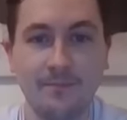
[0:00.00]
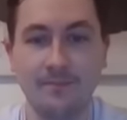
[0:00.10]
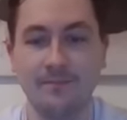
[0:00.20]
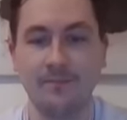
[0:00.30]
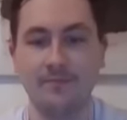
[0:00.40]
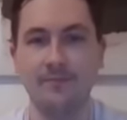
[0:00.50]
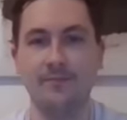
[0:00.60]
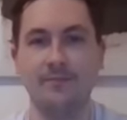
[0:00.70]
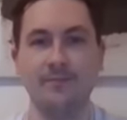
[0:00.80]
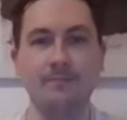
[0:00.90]

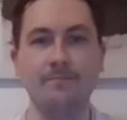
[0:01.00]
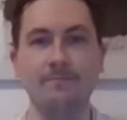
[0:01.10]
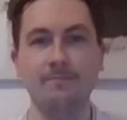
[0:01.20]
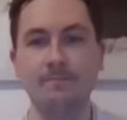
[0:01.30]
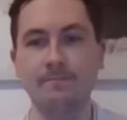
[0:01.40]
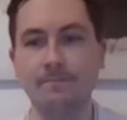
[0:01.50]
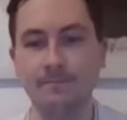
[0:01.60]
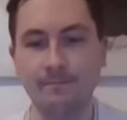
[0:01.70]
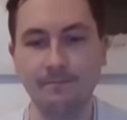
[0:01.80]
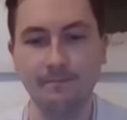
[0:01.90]

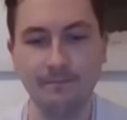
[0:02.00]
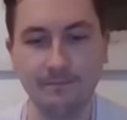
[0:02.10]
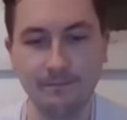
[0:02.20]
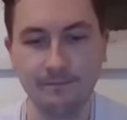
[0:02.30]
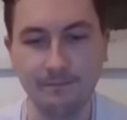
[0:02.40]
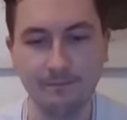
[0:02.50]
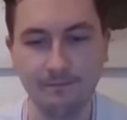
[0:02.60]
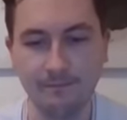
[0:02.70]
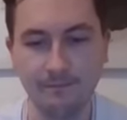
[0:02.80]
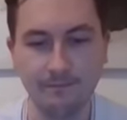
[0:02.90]

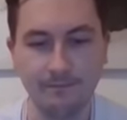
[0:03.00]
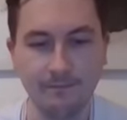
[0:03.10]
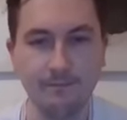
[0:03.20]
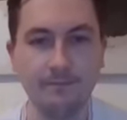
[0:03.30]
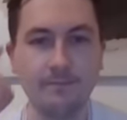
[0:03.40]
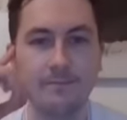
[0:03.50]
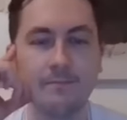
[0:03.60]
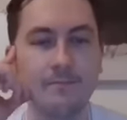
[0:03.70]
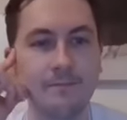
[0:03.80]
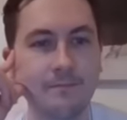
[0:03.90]

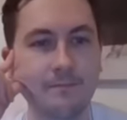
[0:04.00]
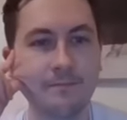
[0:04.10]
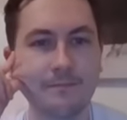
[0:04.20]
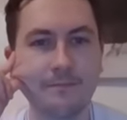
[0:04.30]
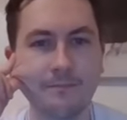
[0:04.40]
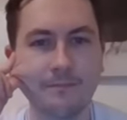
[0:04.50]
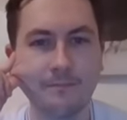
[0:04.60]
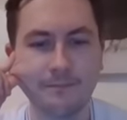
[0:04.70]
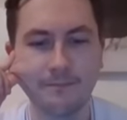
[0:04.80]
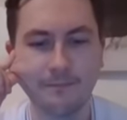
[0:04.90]

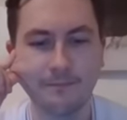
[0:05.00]
(not speaking)